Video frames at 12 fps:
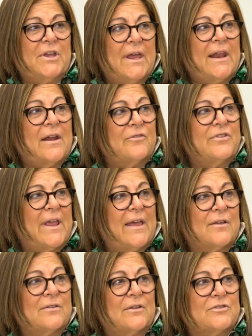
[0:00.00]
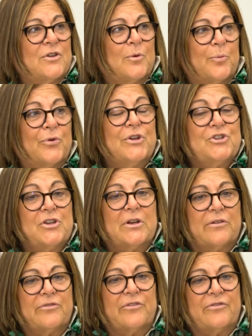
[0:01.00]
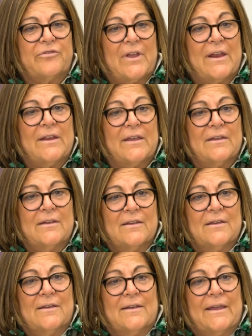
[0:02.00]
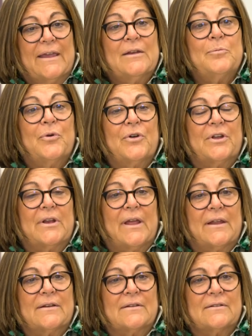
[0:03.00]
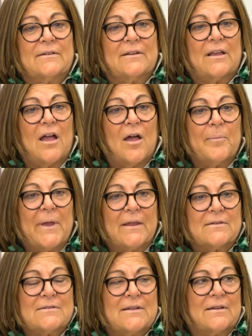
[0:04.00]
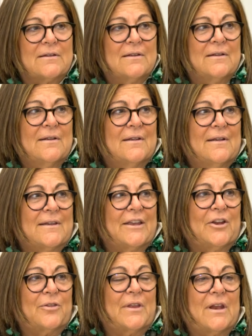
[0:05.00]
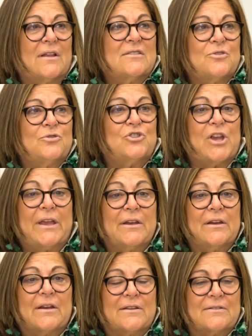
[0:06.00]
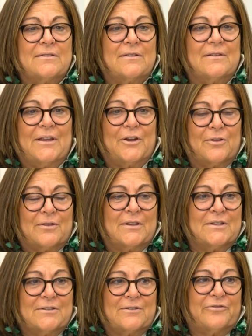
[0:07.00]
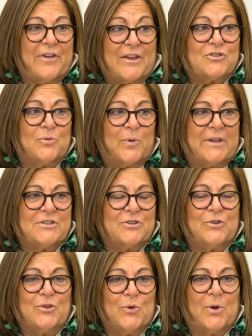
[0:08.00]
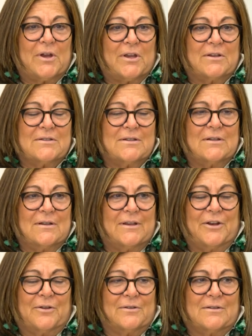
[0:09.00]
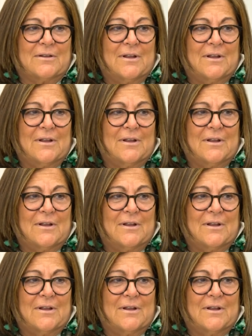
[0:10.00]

you get out of town, they're so appreciative of any input and comments, and, you know, they're not so jaded as, you know, these fashion weeks in New York. It's, you know,